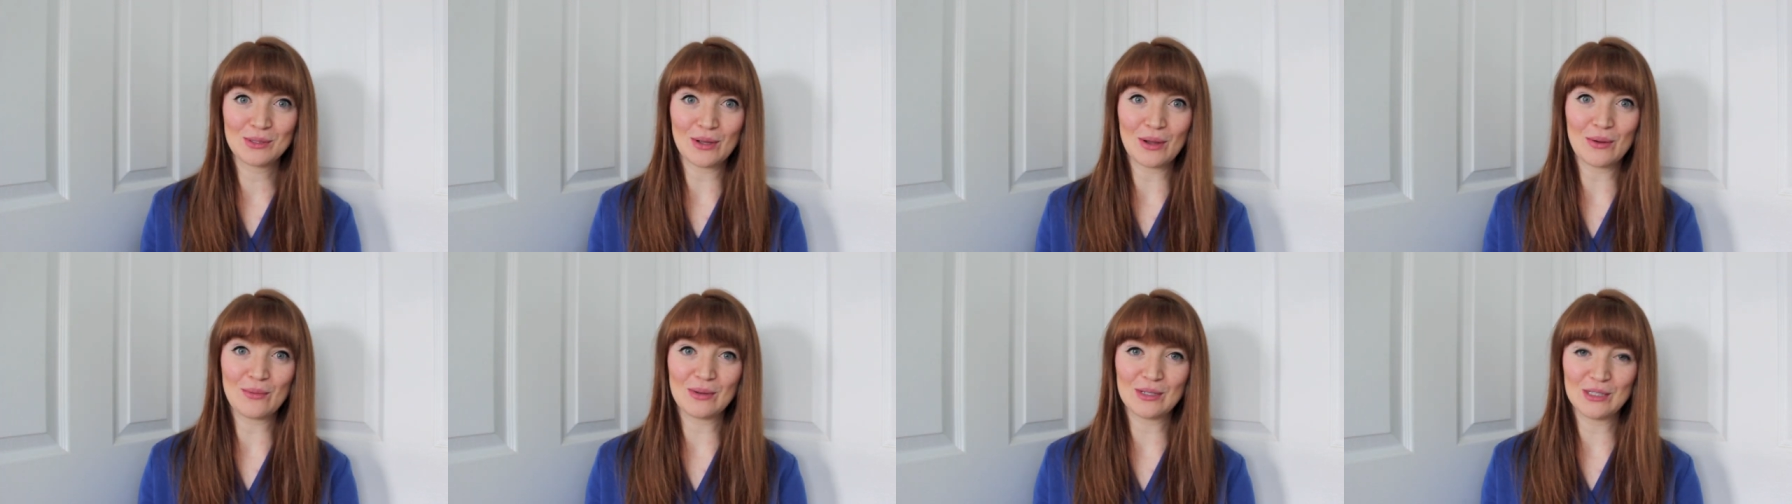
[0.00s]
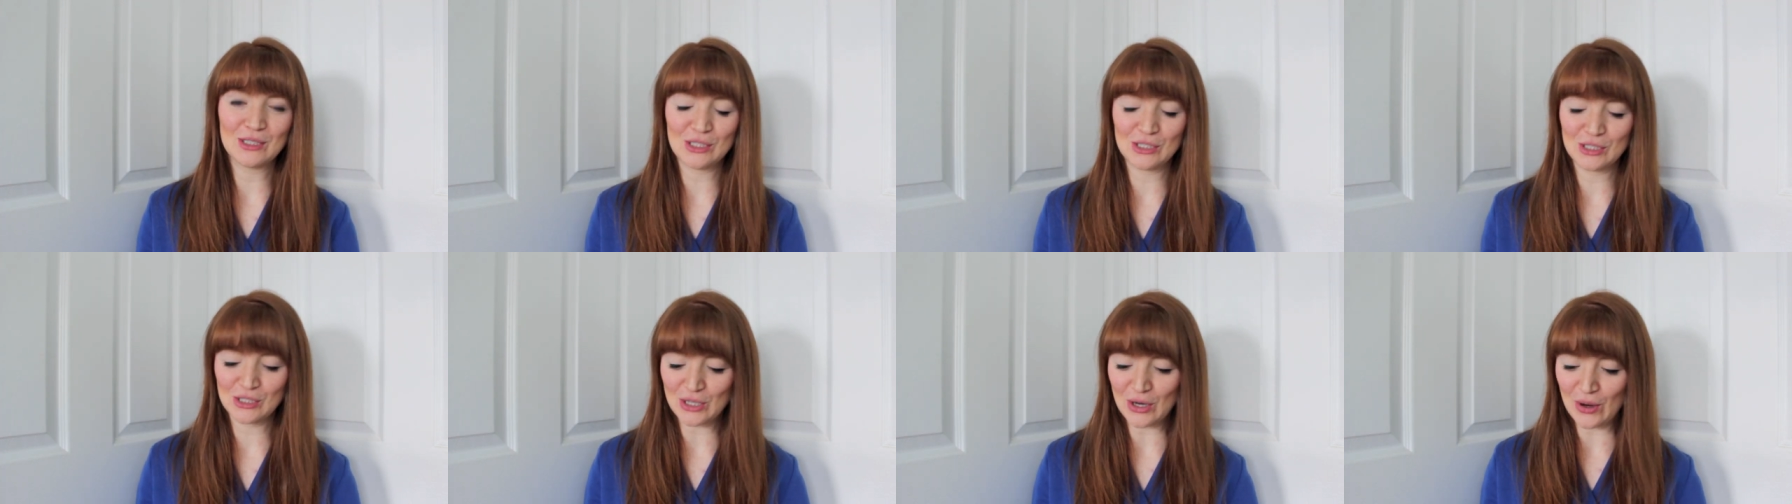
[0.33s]
so I
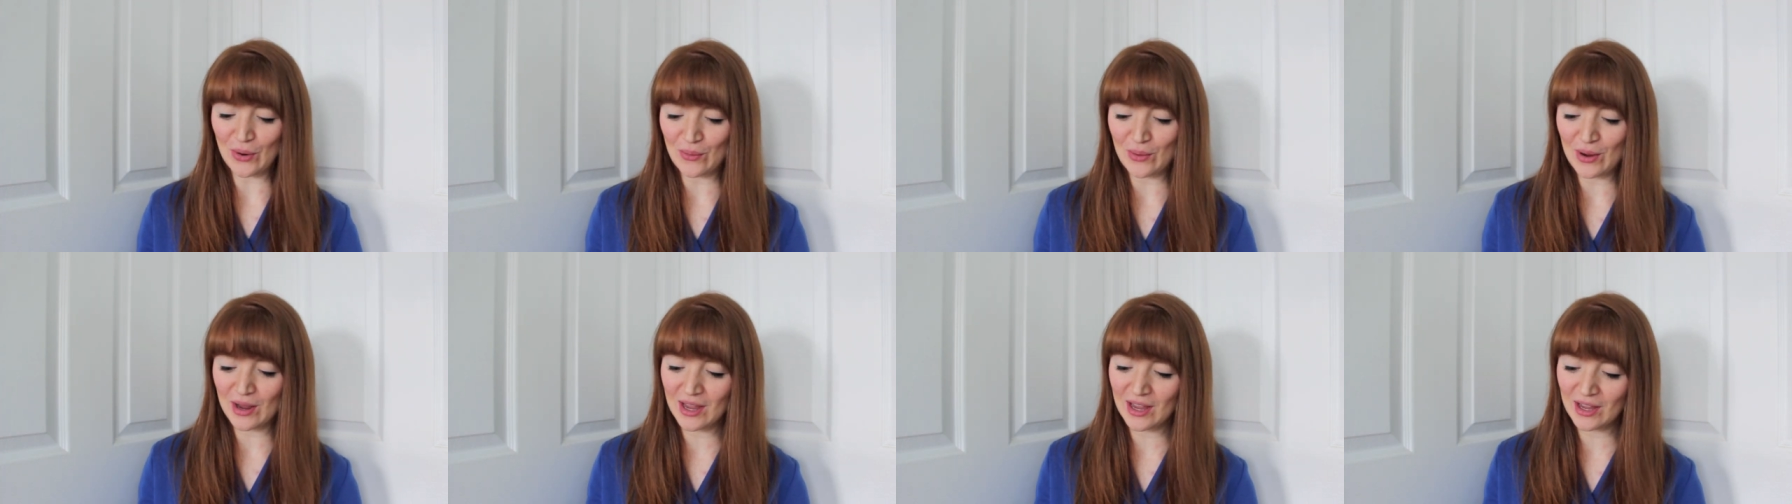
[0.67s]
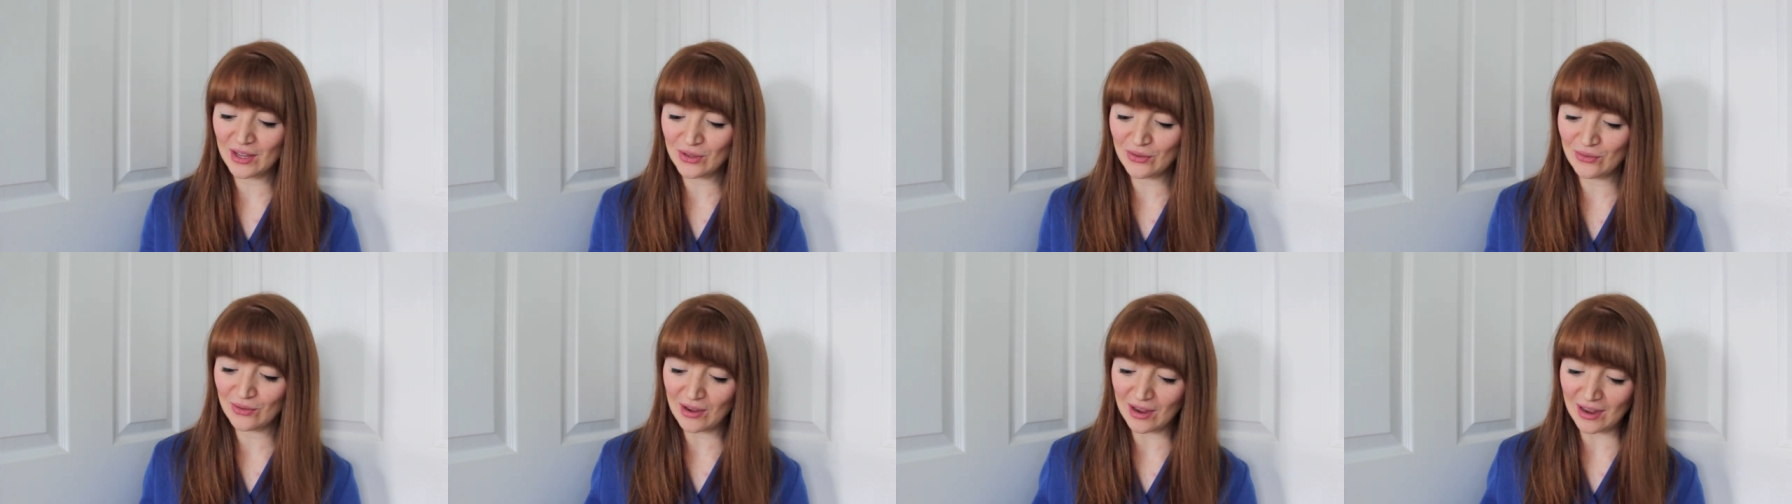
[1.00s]
wanted to show
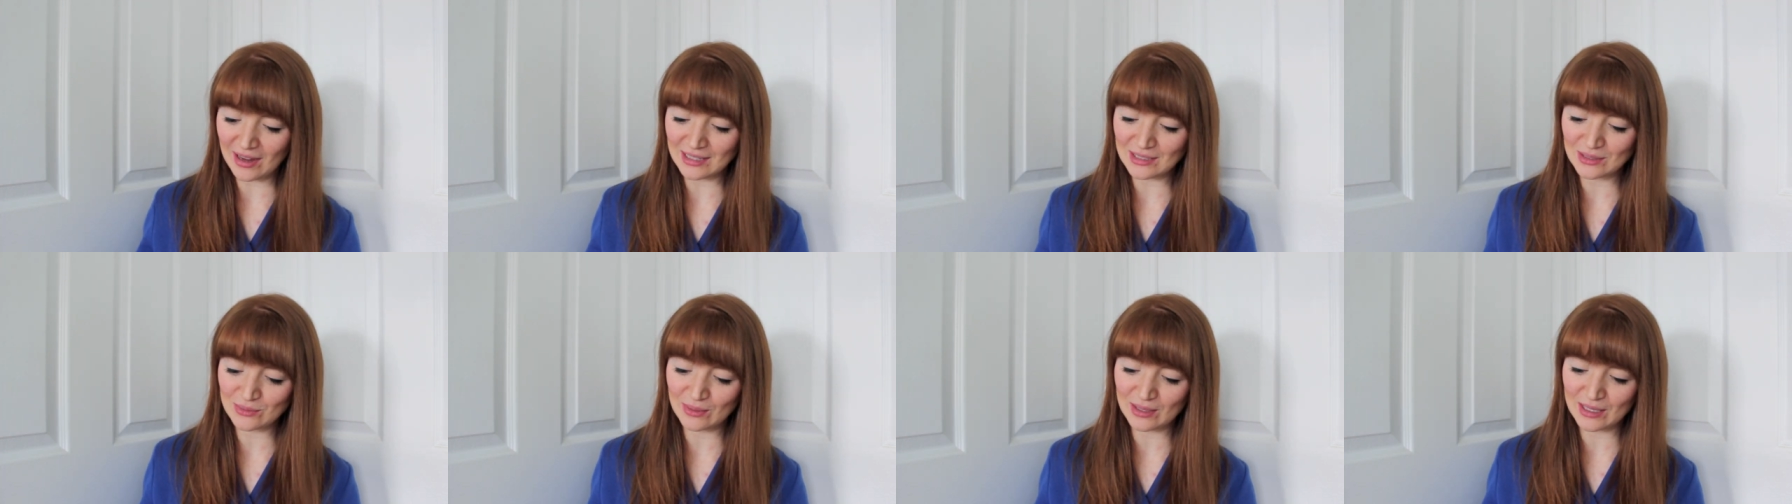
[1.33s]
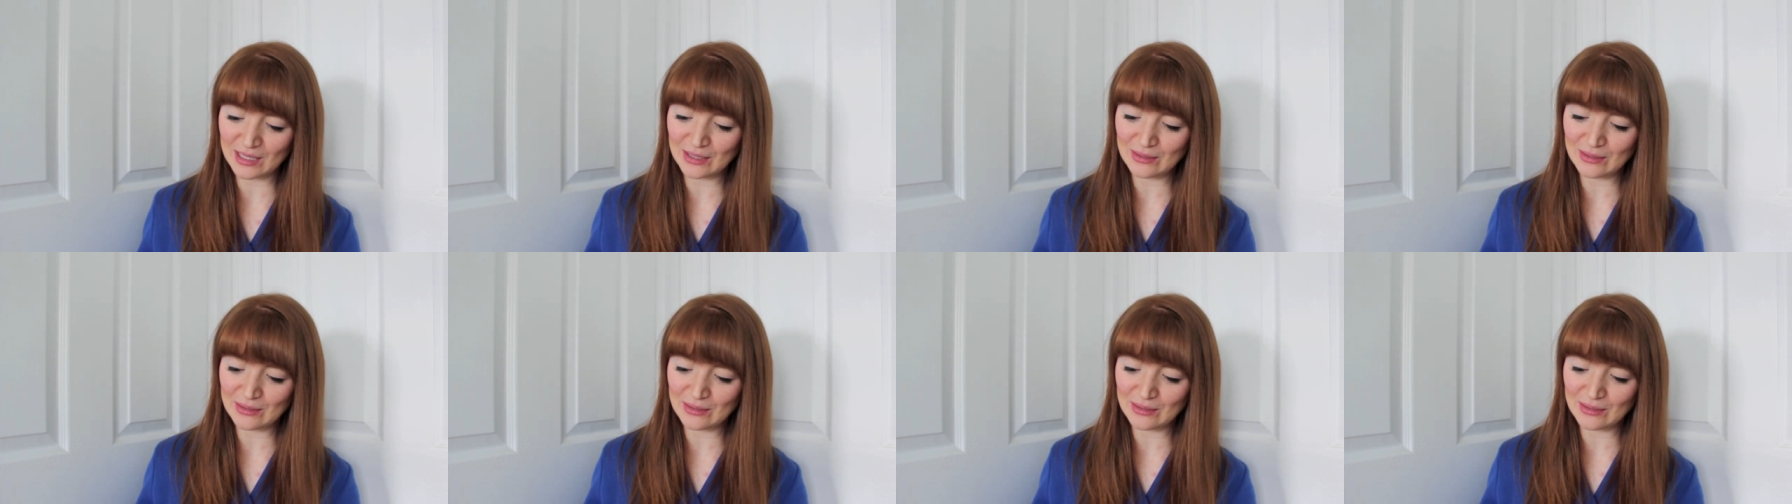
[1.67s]
you guys what